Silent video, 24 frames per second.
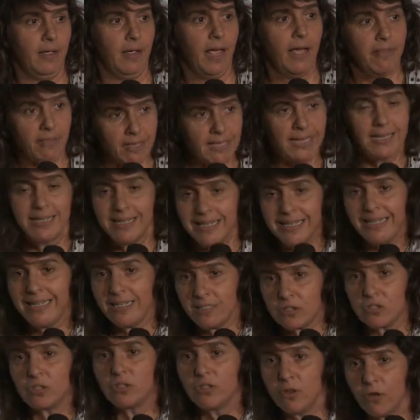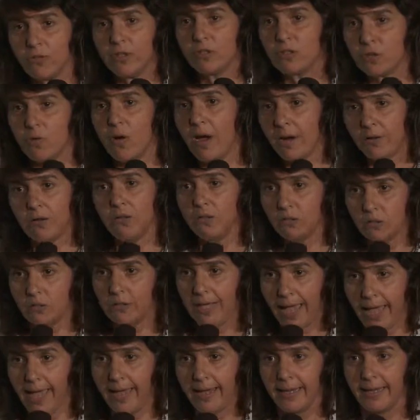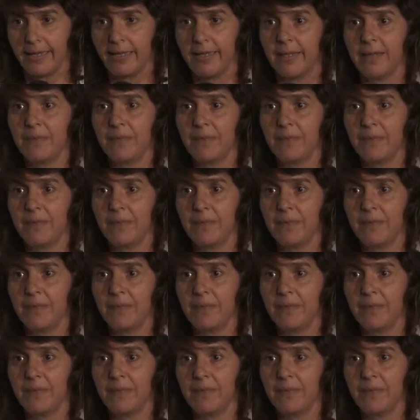And the kid needs to know that you are going to die.